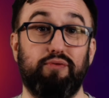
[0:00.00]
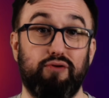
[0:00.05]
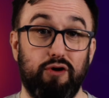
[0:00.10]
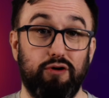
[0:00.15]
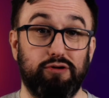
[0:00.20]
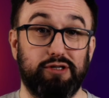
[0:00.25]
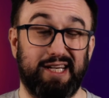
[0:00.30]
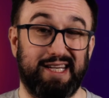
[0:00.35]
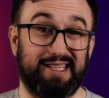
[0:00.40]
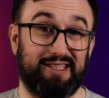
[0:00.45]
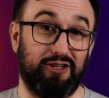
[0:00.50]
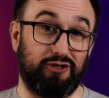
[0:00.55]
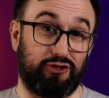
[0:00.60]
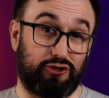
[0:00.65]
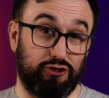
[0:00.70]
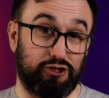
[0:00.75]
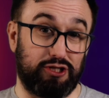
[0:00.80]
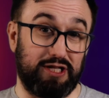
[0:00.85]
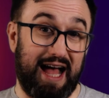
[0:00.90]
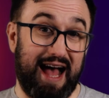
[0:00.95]
process that
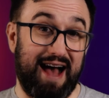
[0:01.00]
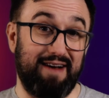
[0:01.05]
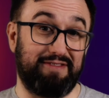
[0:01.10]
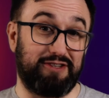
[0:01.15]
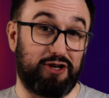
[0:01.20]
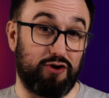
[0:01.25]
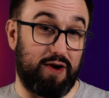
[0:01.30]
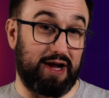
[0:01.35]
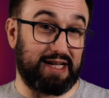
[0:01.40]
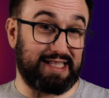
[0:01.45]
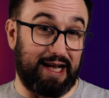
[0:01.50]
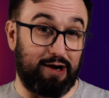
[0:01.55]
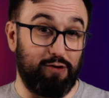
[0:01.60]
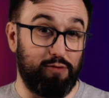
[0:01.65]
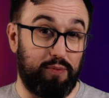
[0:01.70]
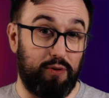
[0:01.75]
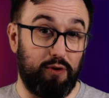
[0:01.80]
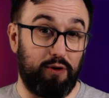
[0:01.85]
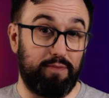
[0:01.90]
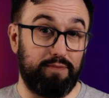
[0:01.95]
doesn't have a direct
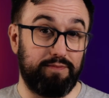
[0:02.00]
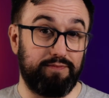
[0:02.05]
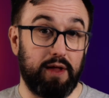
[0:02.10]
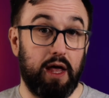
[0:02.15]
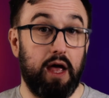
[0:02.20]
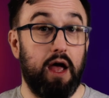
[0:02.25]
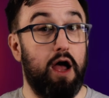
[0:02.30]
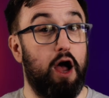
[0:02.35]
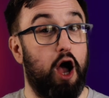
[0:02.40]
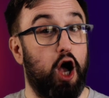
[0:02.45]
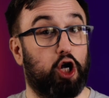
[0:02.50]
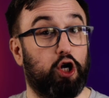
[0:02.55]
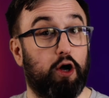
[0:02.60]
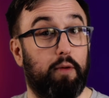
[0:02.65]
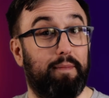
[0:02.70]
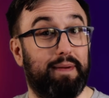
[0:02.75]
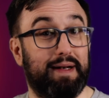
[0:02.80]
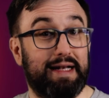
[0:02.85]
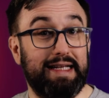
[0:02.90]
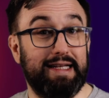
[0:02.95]
output, a
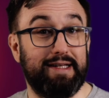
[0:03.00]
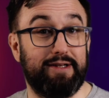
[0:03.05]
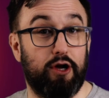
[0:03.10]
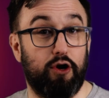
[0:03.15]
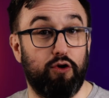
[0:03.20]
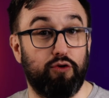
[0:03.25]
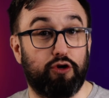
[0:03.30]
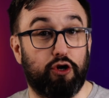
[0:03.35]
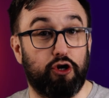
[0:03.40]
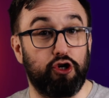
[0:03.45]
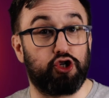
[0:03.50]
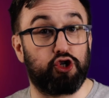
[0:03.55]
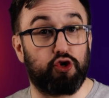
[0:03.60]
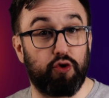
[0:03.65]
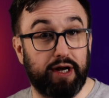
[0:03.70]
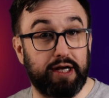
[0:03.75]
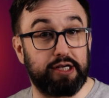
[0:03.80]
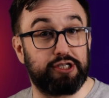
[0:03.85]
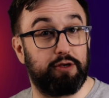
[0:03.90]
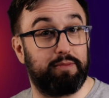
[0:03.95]
complete node can
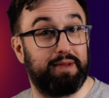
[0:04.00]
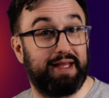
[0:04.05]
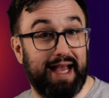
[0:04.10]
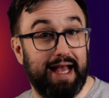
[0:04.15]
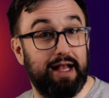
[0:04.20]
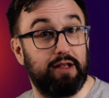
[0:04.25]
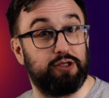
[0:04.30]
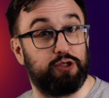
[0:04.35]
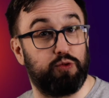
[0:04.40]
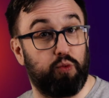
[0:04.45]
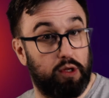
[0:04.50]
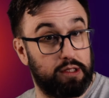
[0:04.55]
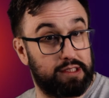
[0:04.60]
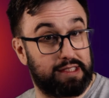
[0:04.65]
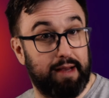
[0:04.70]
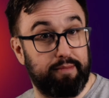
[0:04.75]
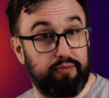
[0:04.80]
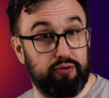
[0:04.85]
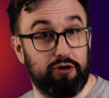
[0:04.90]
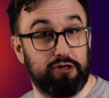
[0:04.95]
trigger something else once
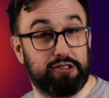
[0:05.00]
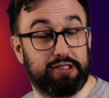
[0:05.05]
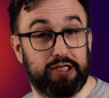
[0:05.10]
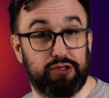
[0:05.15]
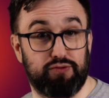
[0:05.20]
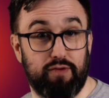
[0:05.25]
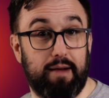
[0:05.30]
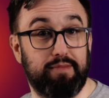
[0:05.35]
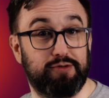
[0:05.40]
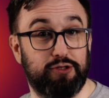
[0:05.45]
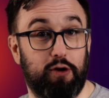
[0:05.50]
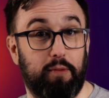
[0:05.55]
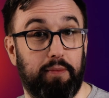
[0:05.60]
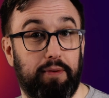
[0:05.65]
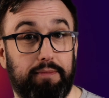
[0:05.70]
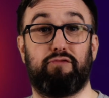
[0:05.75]
that process wraps up.